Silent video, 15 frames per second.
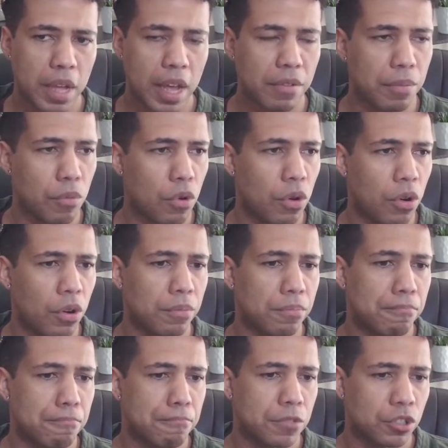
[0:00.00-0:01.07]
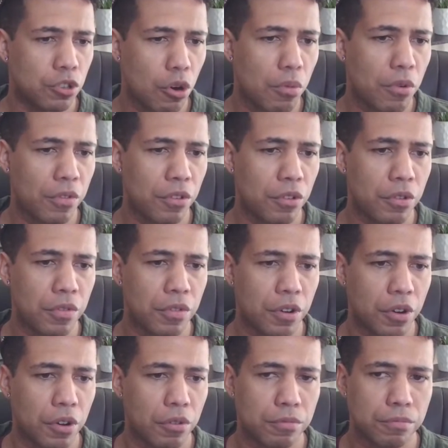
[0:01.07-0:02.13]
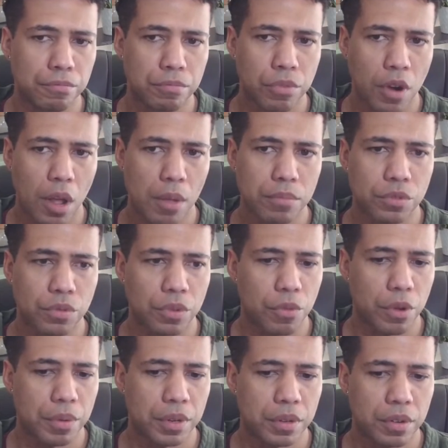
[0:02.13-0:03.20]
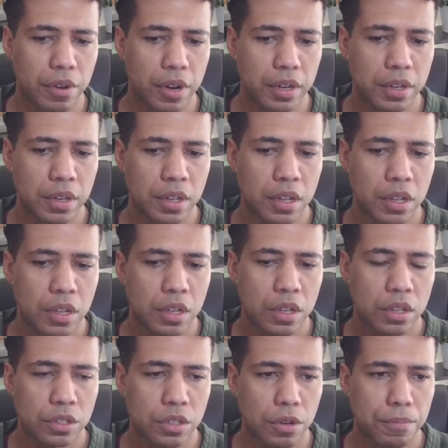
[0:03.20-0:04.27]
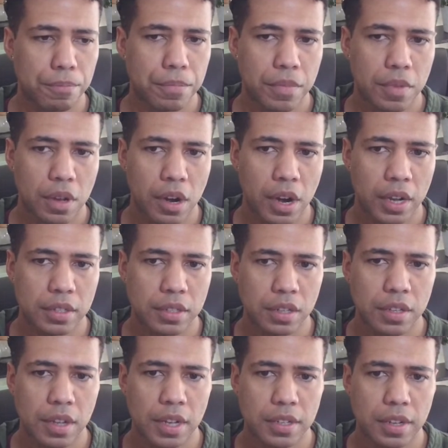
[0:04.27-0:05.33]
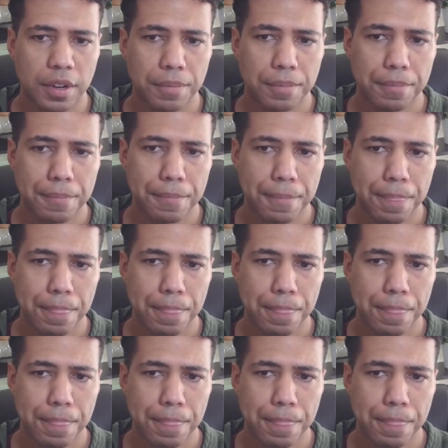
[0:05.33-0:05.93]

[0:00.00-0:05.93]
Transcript: have a more sober view of your own problems with women, right? So all right, talk to you guys later.